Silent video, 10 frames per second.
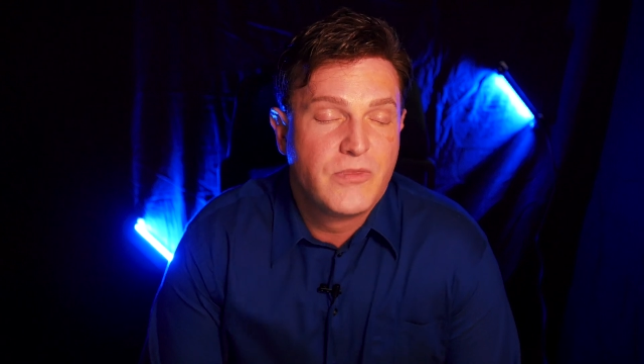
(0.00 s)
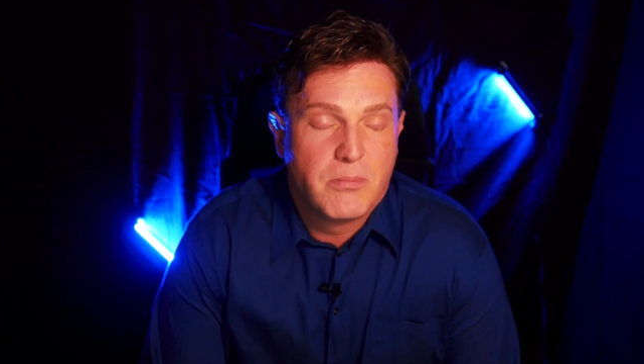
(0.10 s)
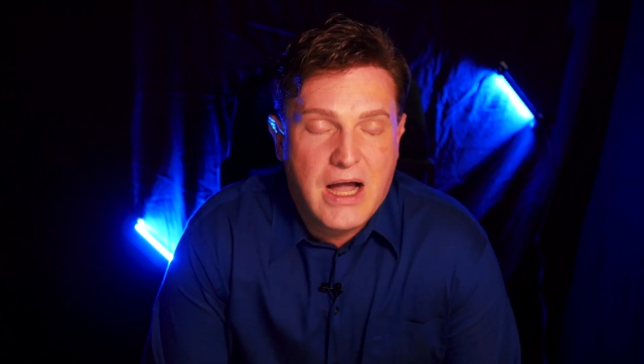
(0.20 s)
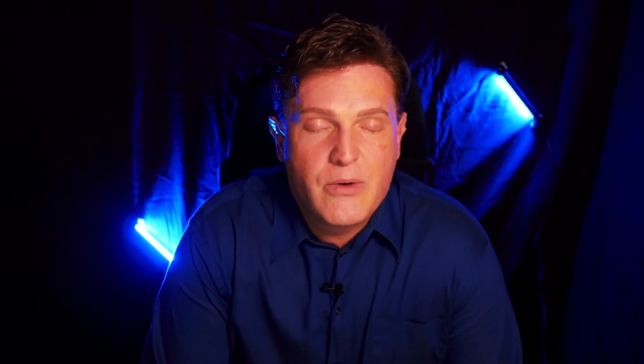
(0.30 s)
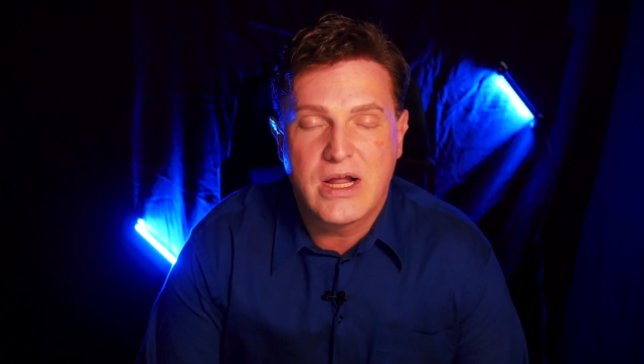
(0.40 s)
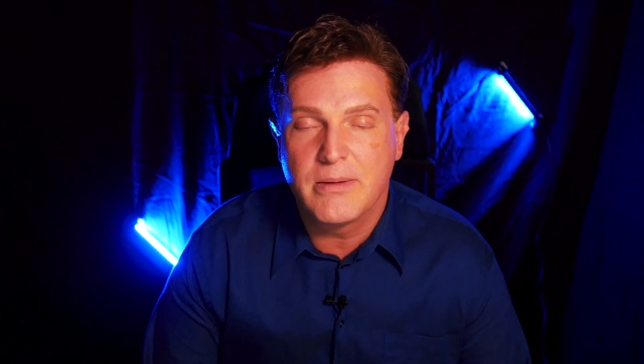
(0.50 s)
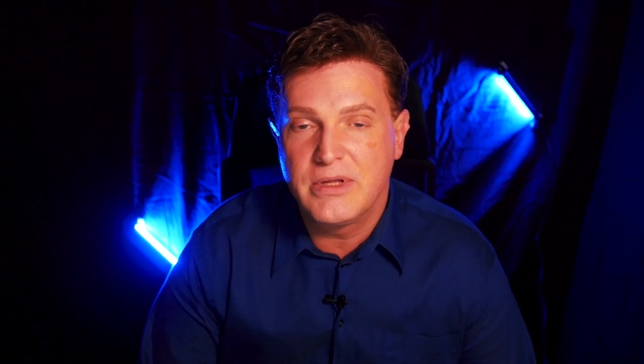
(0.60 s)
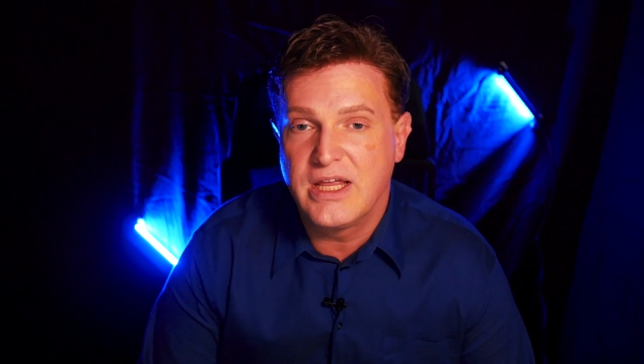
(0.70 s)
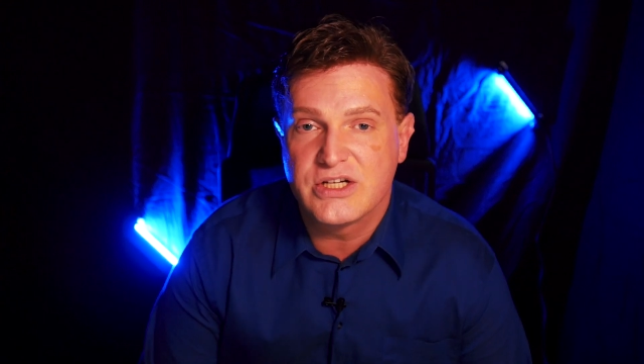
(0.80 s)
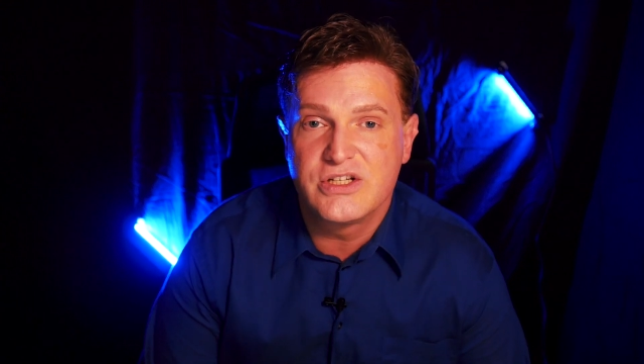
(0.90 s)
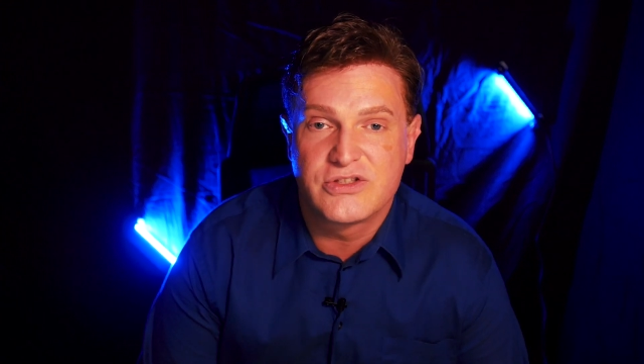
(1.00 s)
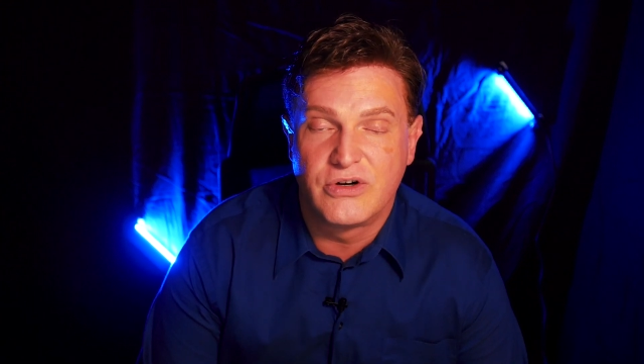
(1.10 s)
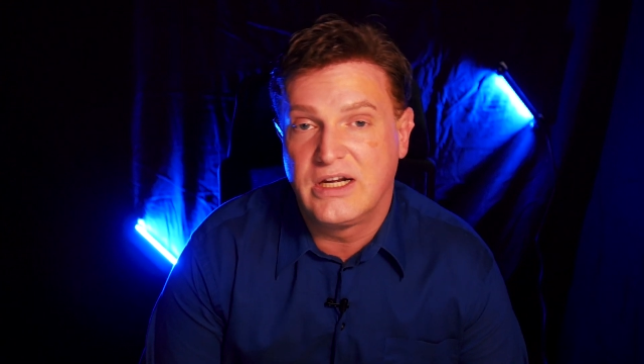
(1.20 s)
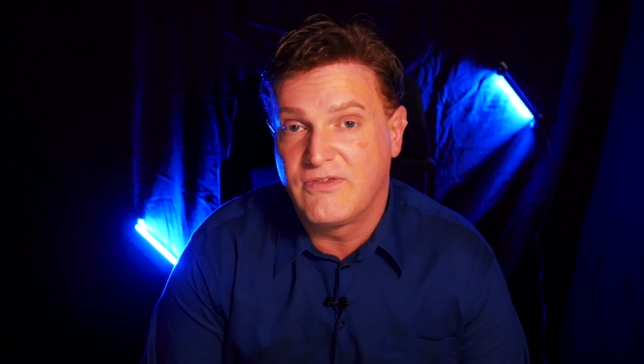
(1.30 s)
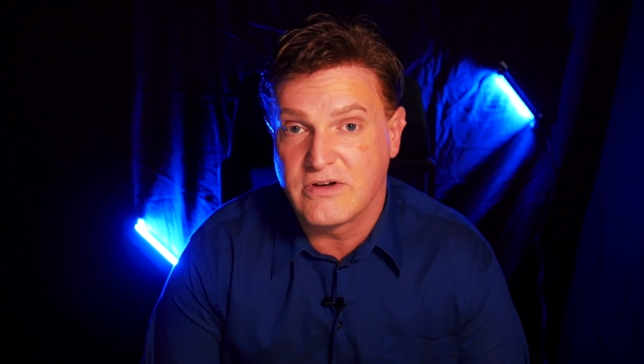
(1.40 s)
My recommendation is
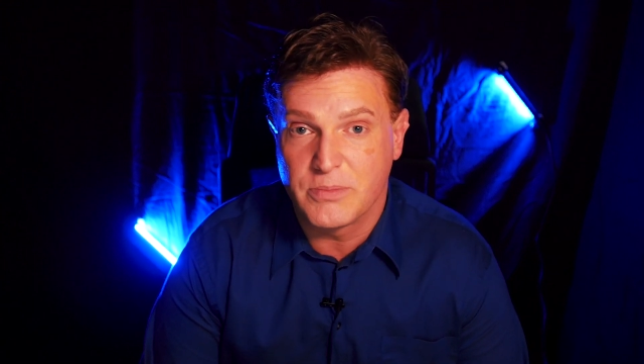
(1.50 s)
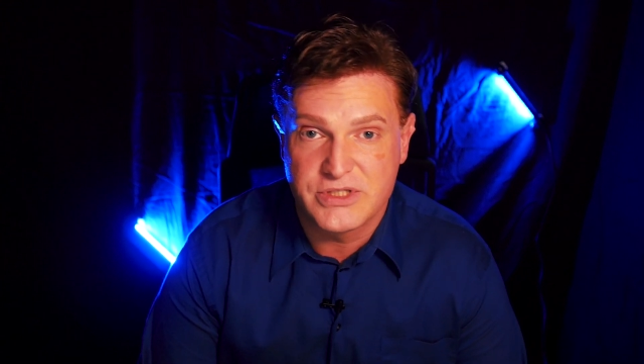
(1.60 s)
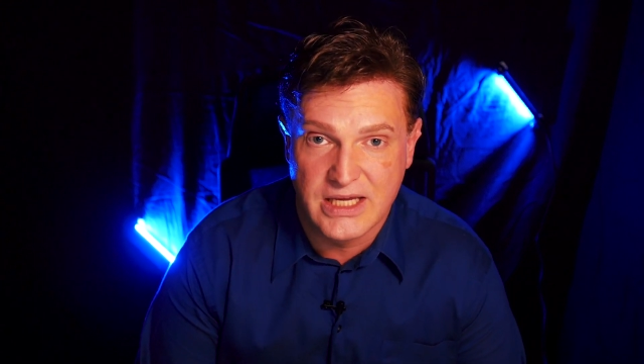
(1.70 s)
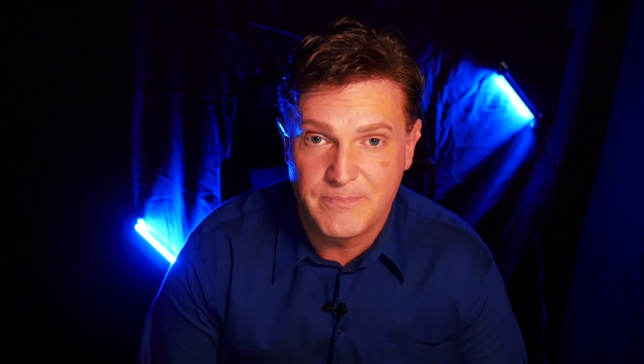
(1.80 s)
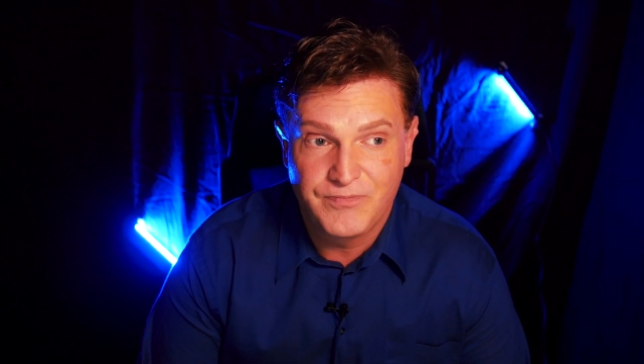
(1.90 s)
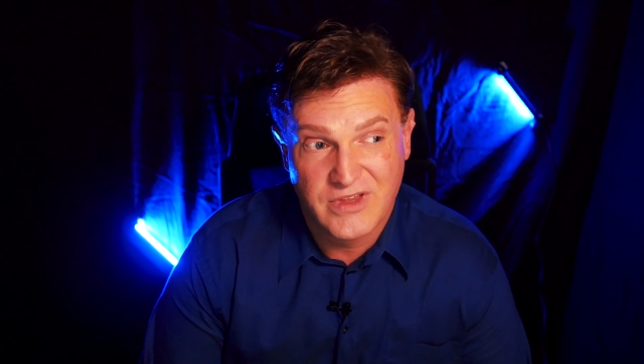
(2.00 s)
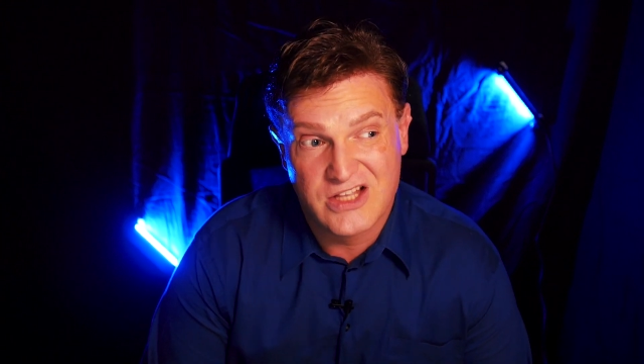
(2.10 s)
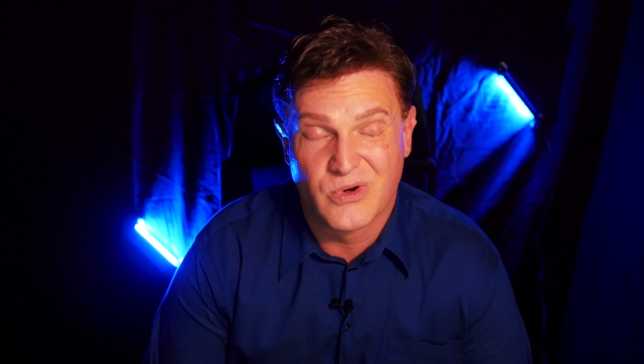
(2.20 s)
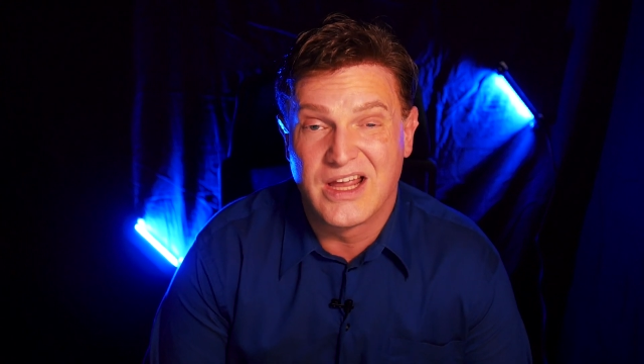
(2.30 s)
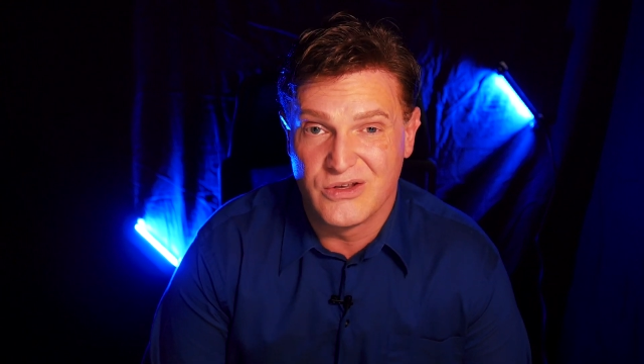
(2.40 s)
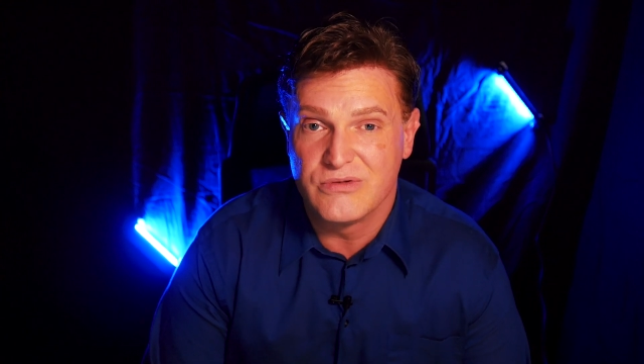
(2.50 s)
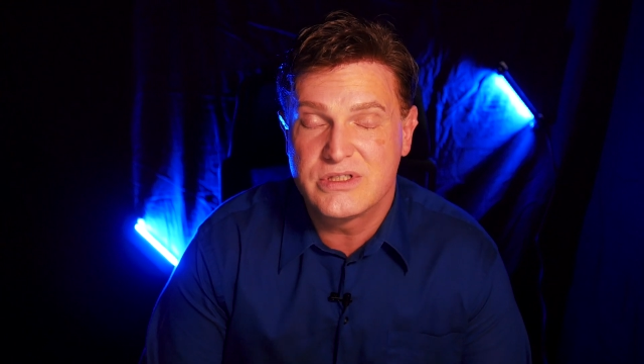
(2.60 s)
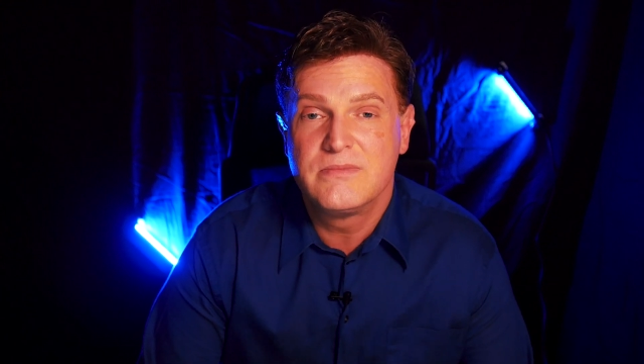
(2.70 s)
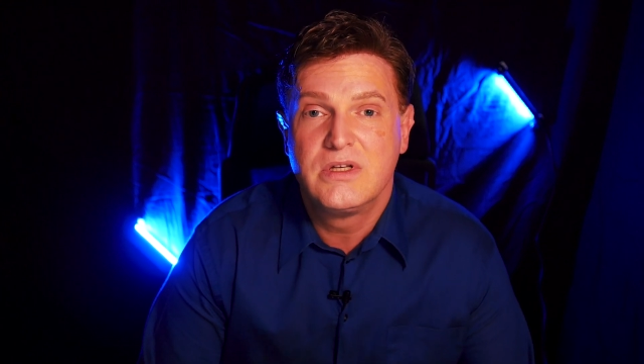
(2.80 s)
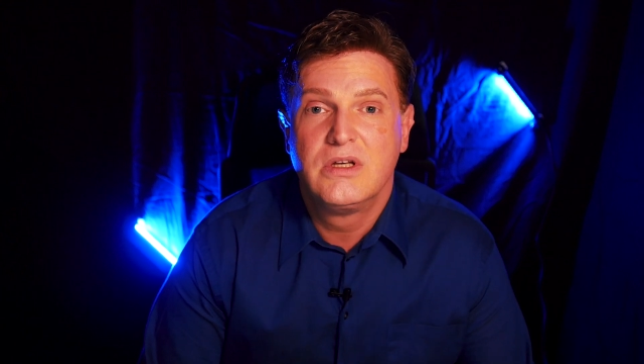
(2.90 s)
30 to 50%. That's what I use.